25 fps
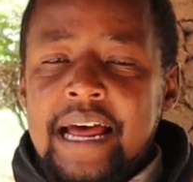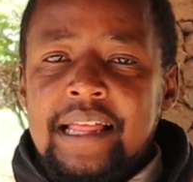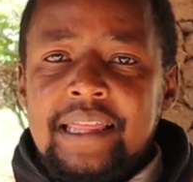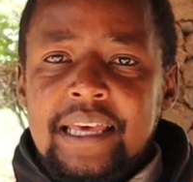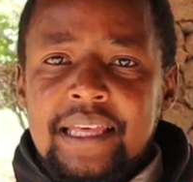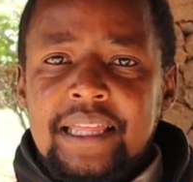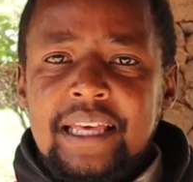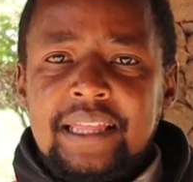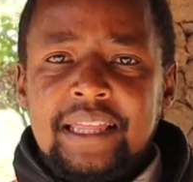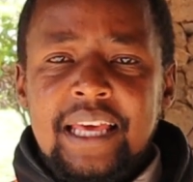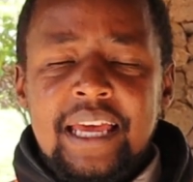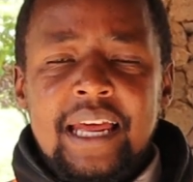And
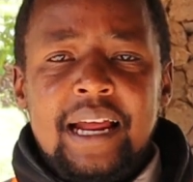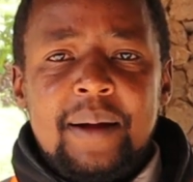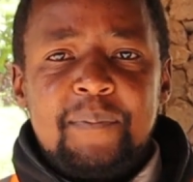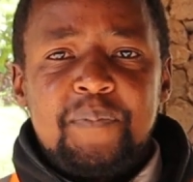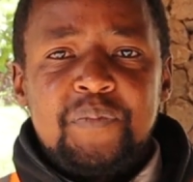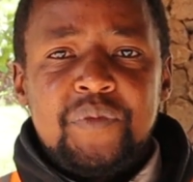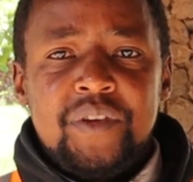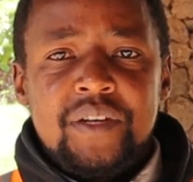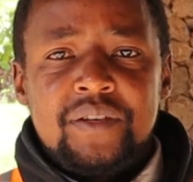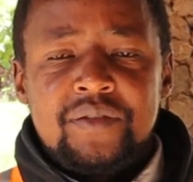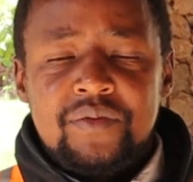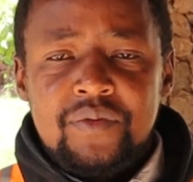the other thing,
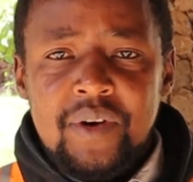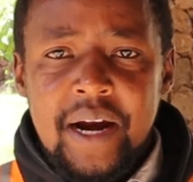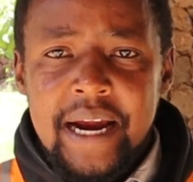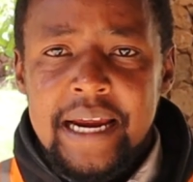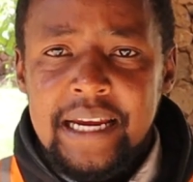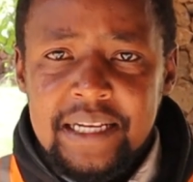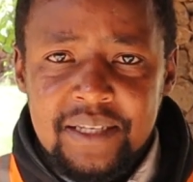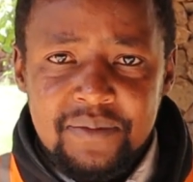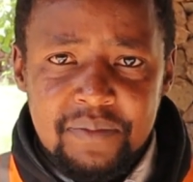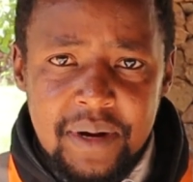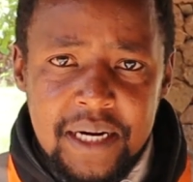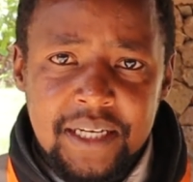
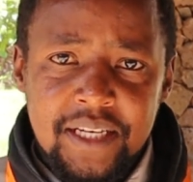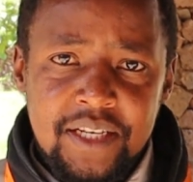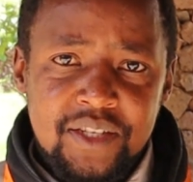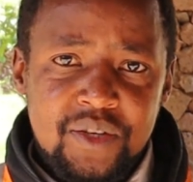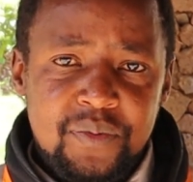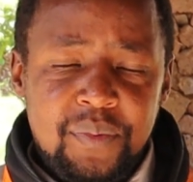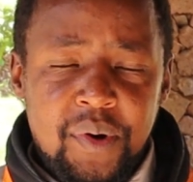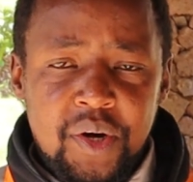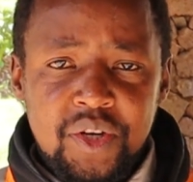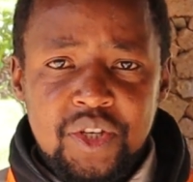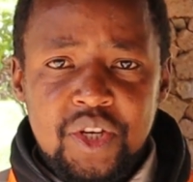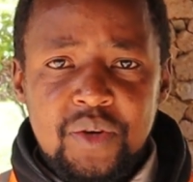try as much
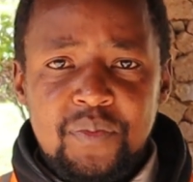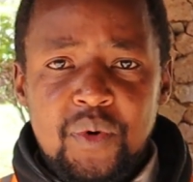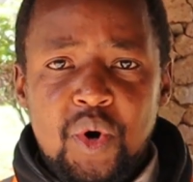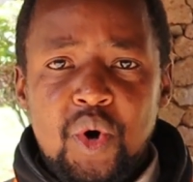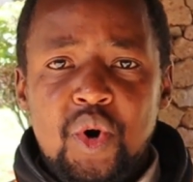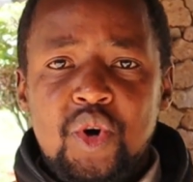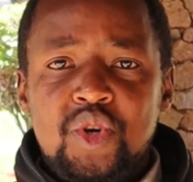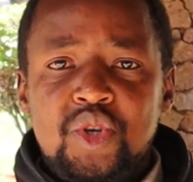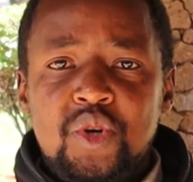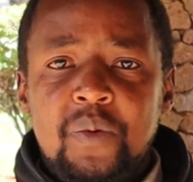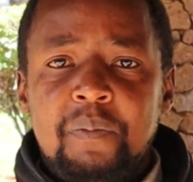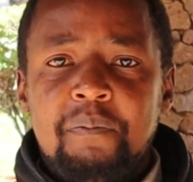as
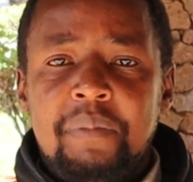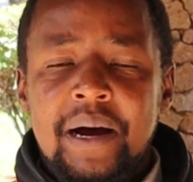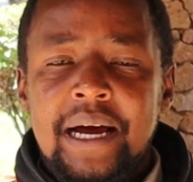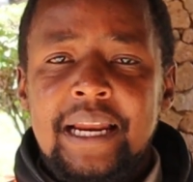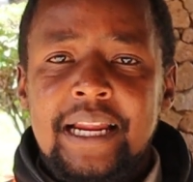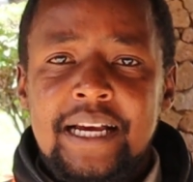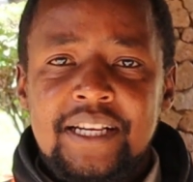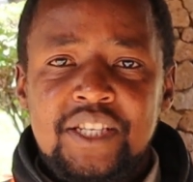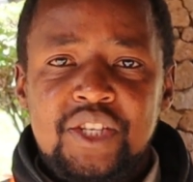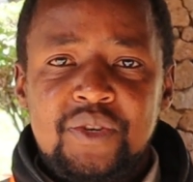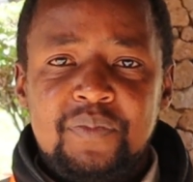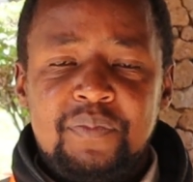possible to
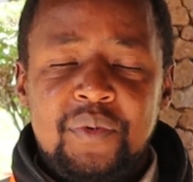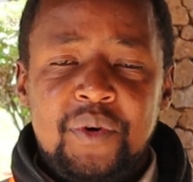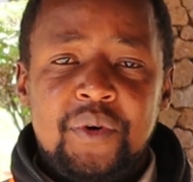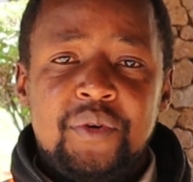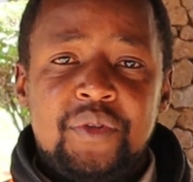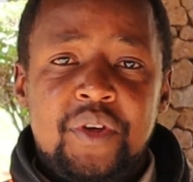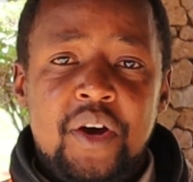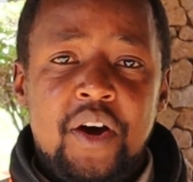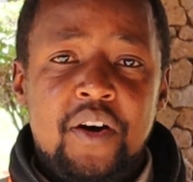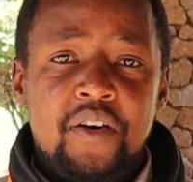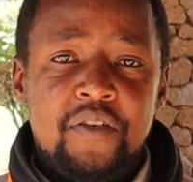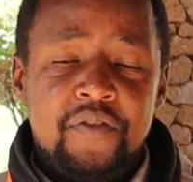balance
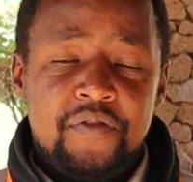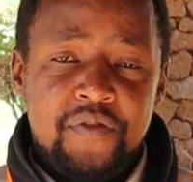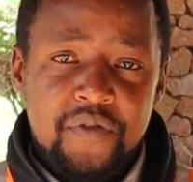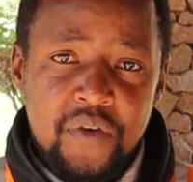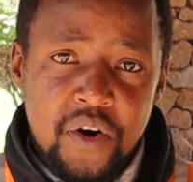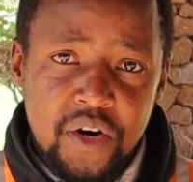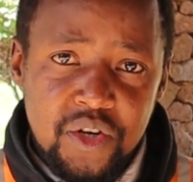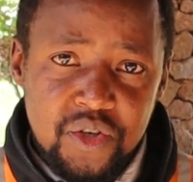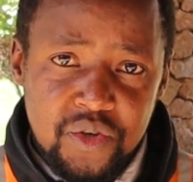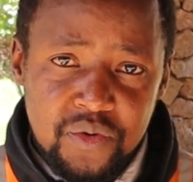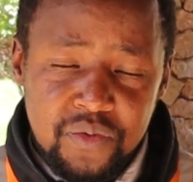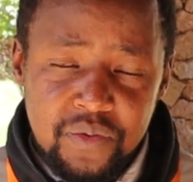both
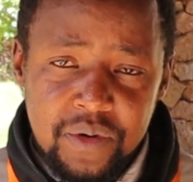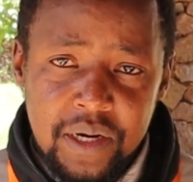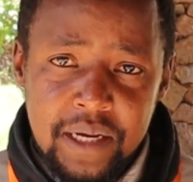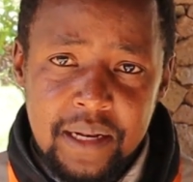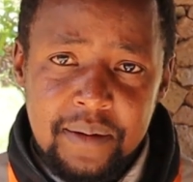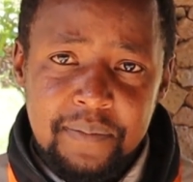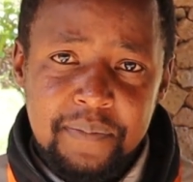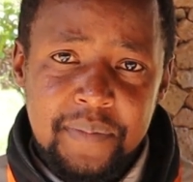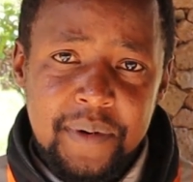front wheel